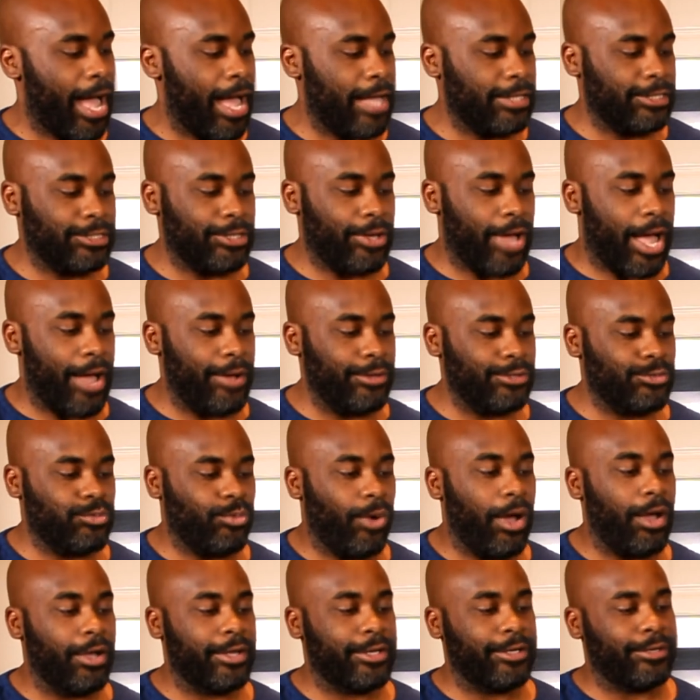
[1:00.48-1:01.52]
So I was
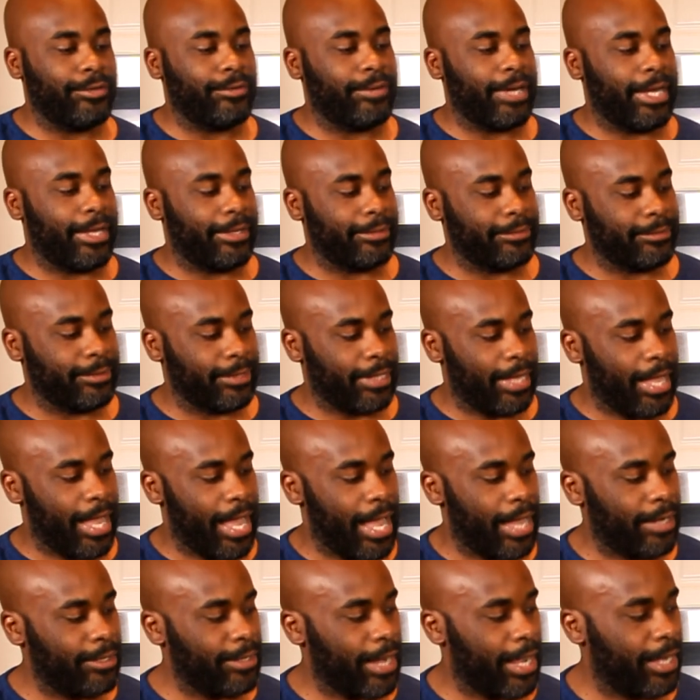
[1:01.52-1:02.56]
walking around,
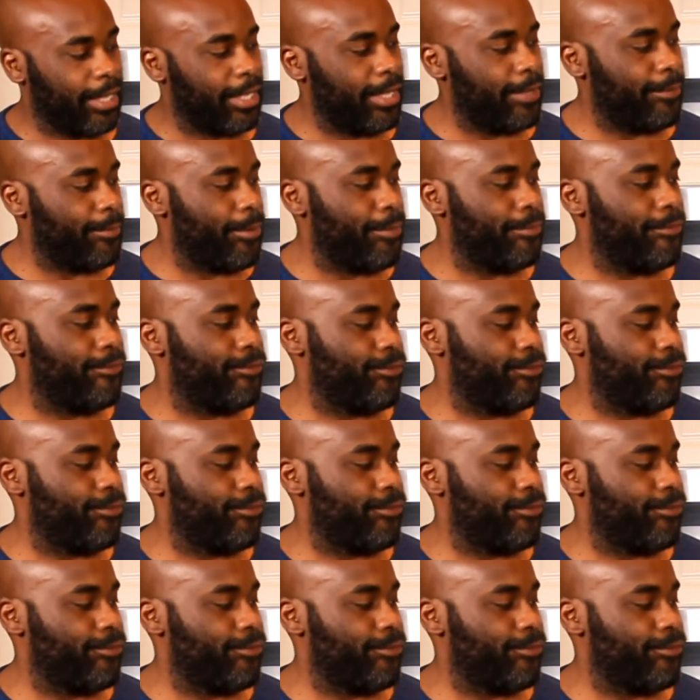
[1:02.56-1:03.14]
I can't remember if